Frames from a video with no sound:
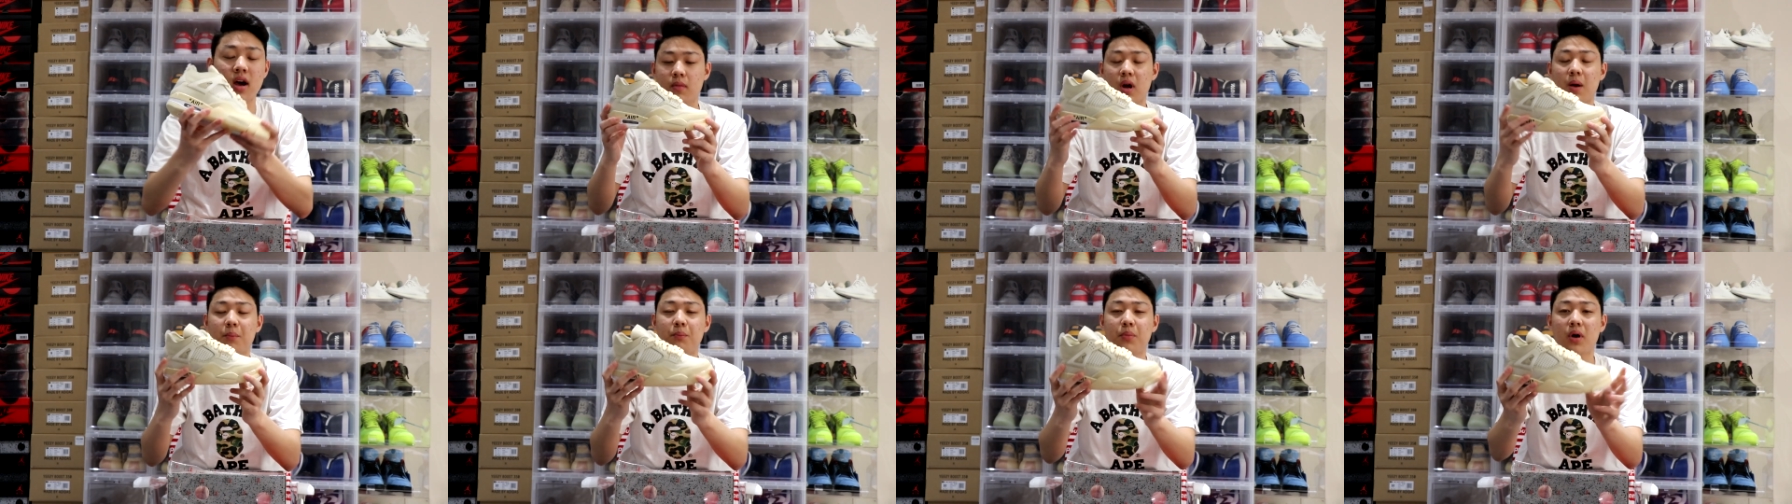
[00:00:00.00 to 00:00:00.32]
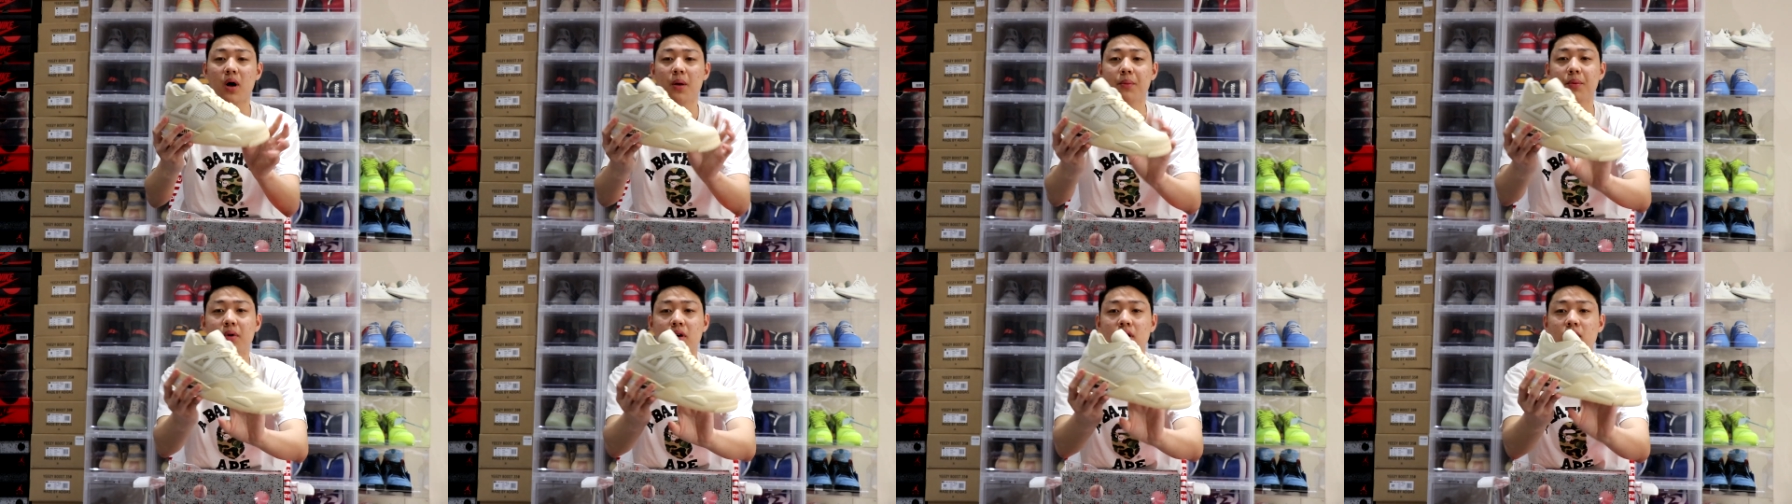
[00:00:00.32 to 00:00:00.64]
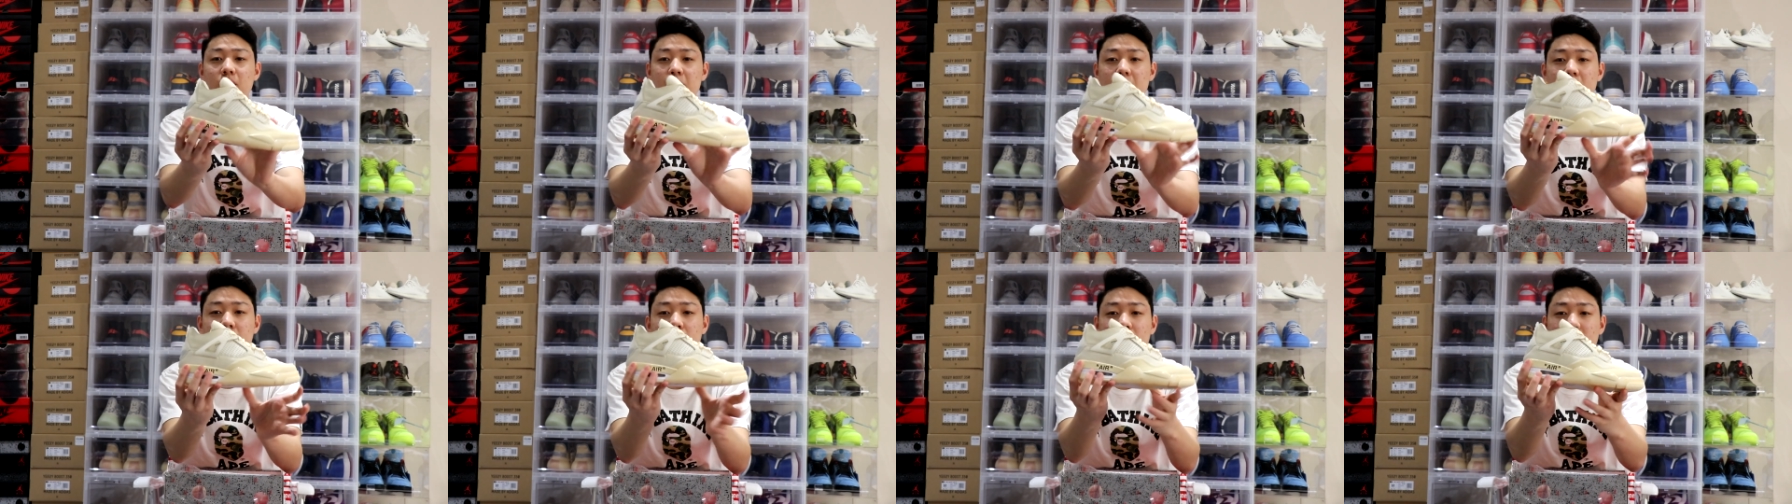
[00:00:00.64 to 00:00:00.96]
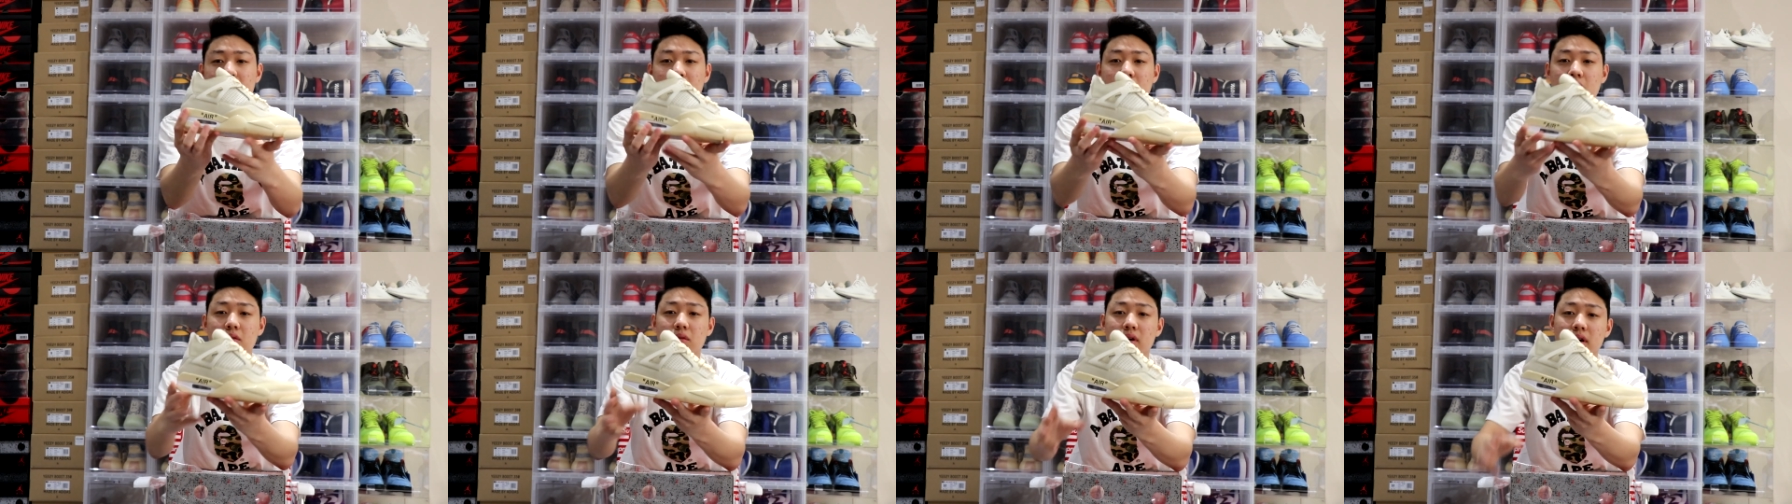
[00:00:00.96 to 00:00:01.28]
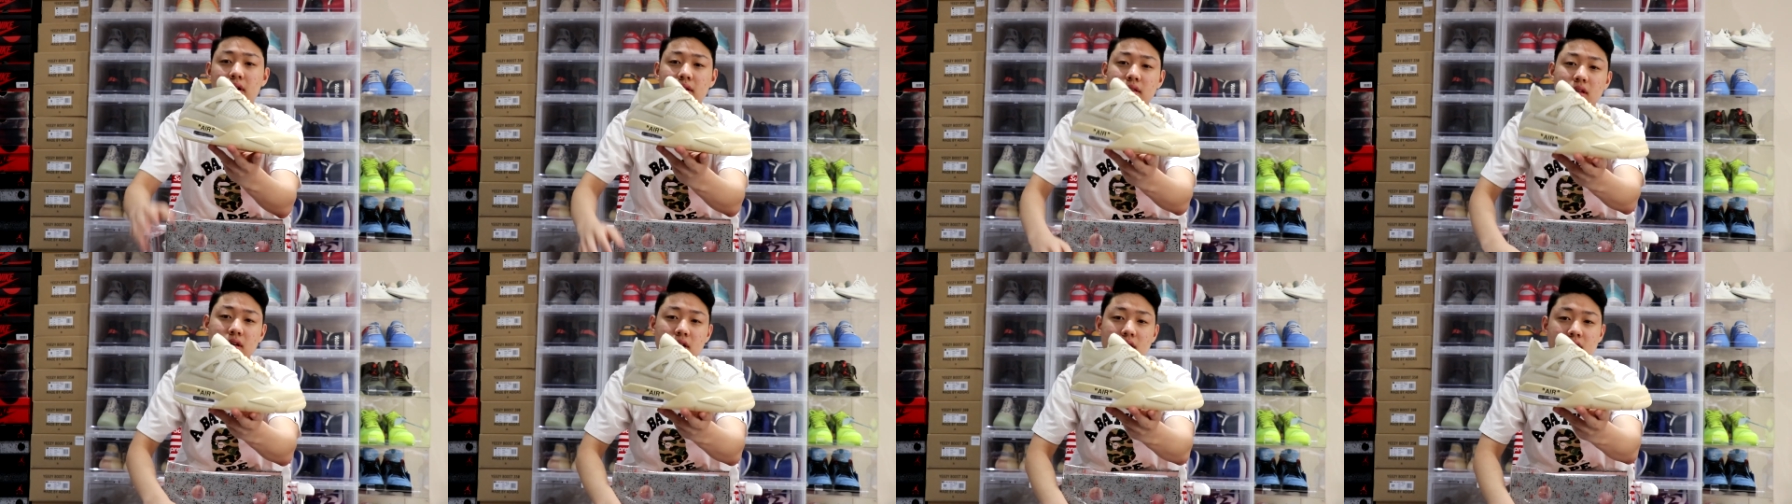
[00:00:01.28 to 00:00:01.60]
I'm probably going to be getting
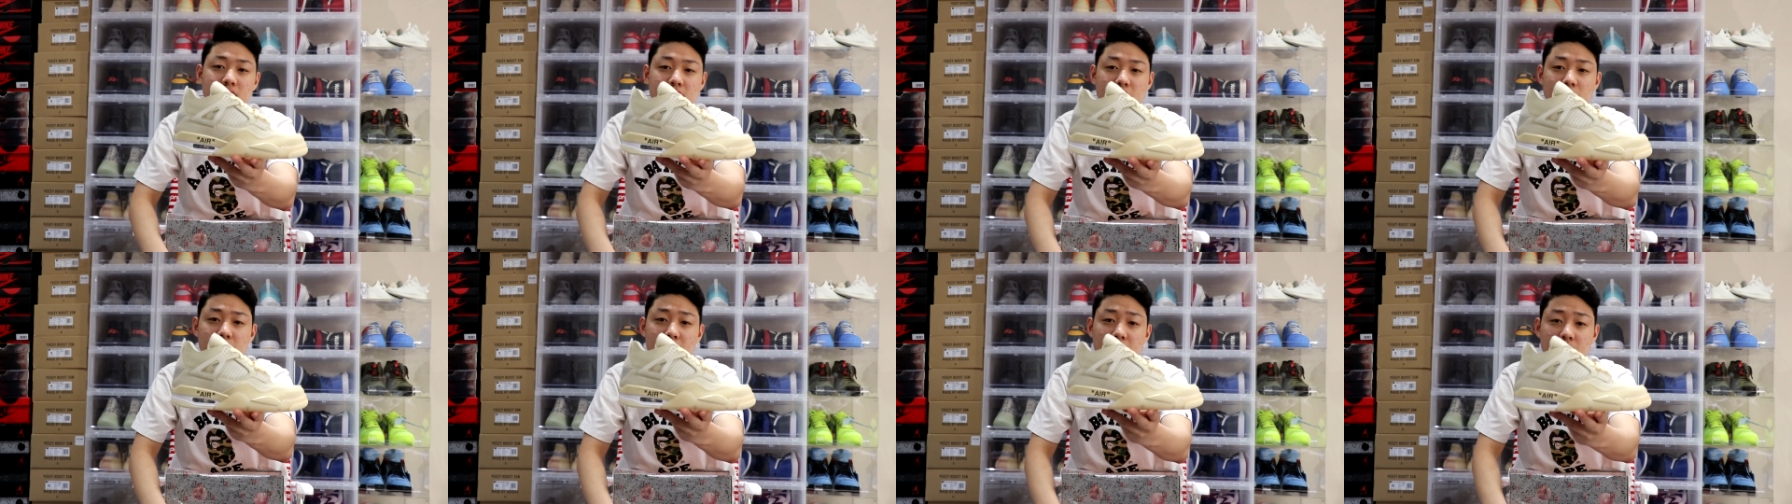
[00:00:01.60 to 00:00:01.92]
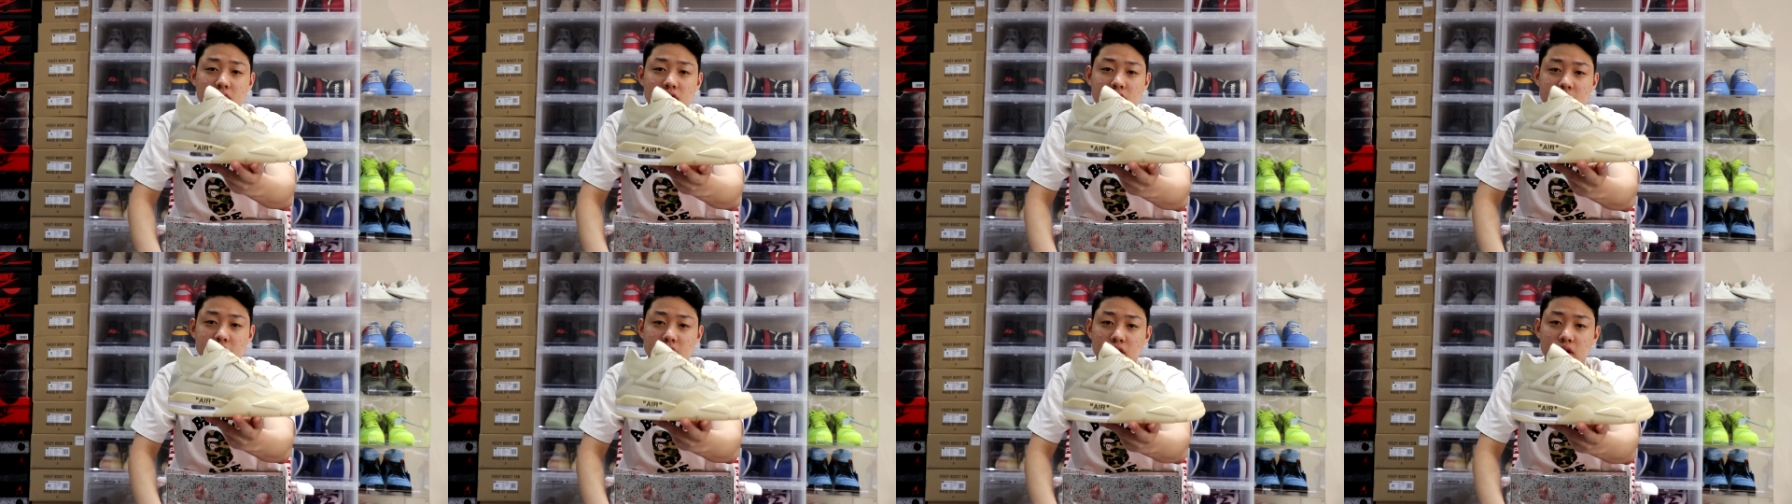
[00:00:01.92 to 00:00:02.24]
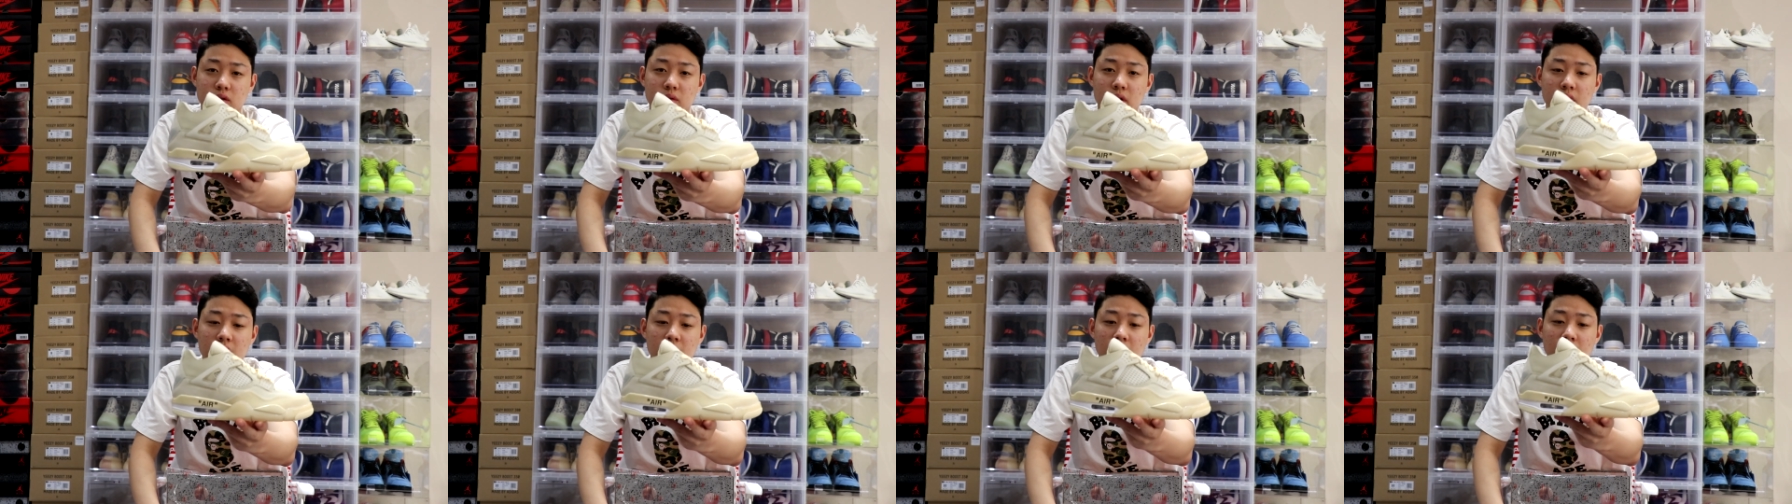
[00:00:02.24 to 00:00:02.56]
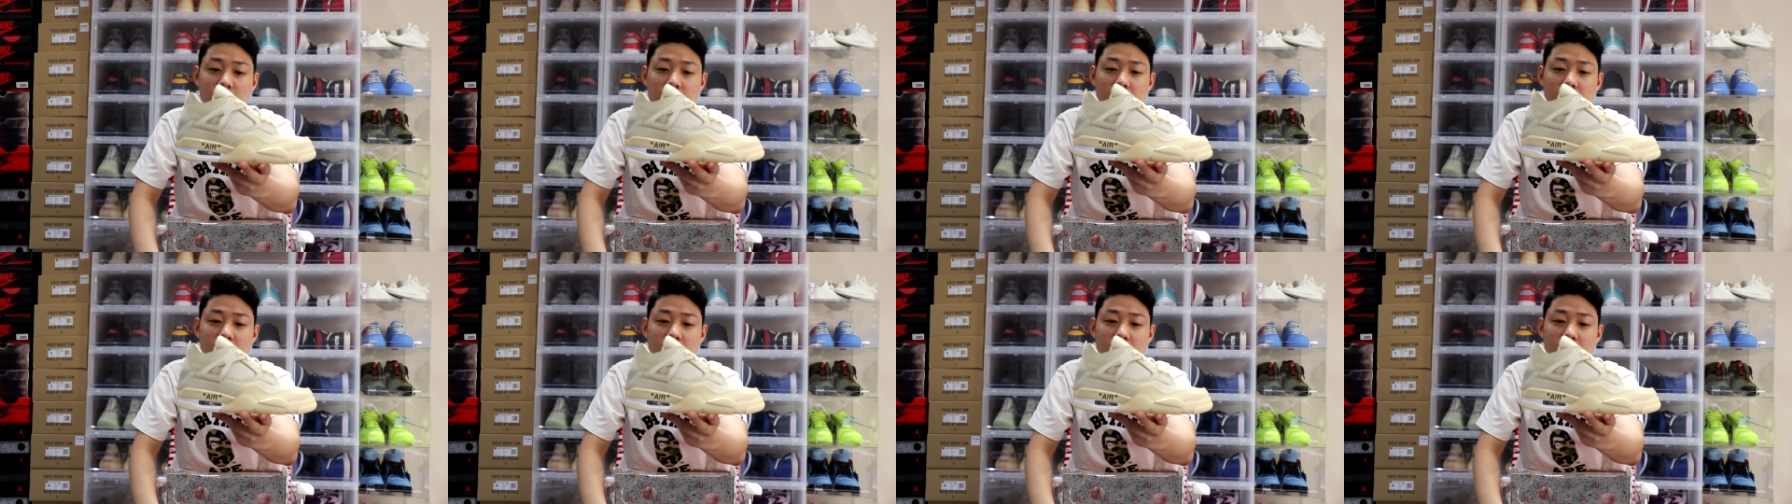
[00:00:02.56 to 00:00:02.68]
rid of these real soon